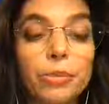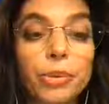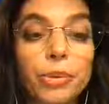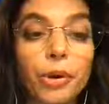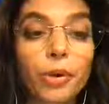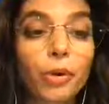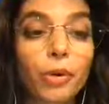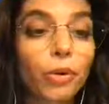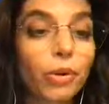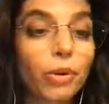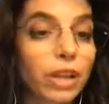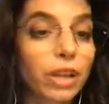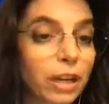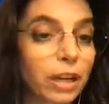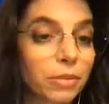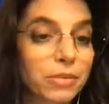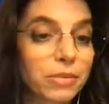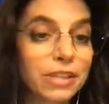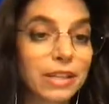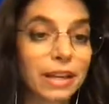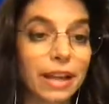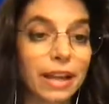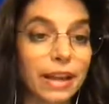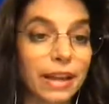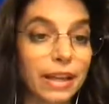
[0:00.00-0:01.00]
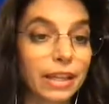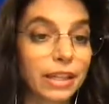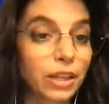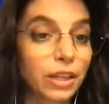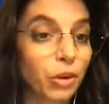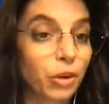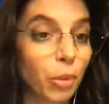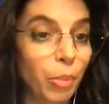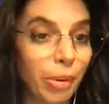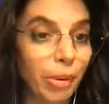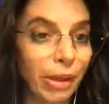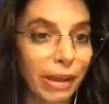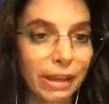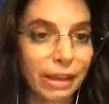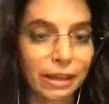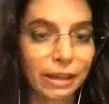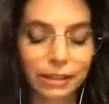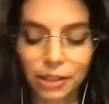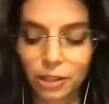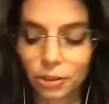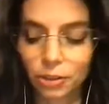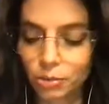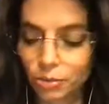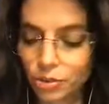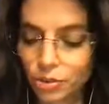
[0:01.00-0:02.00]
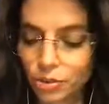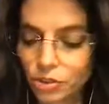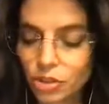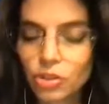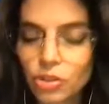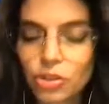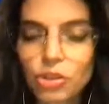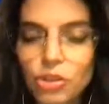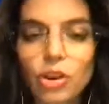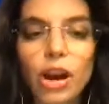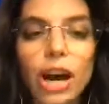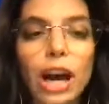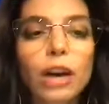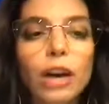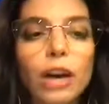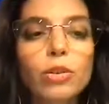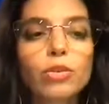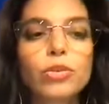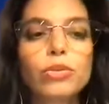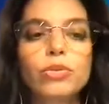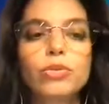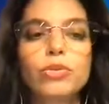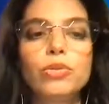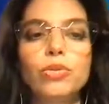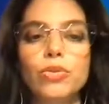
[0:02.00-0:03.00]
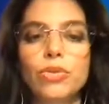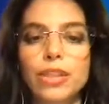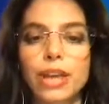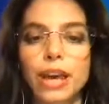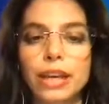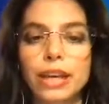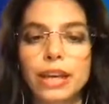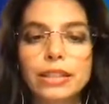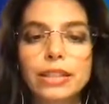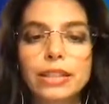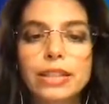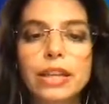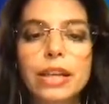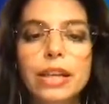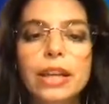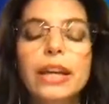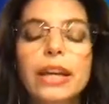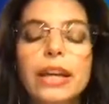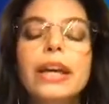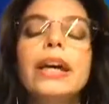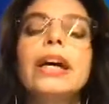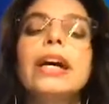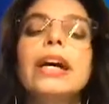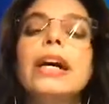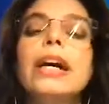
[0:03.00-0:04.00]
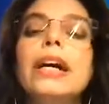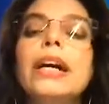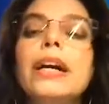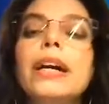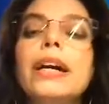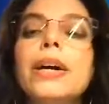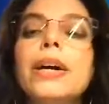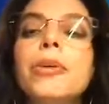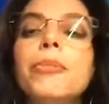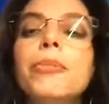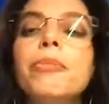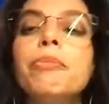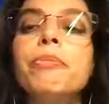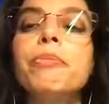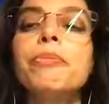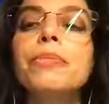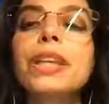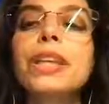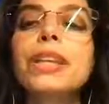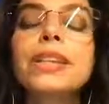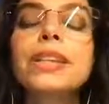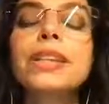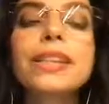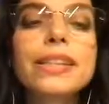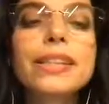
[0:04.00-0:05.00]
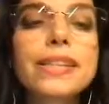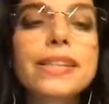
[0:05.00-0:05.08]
programs like Copernicus. So how to do that? In this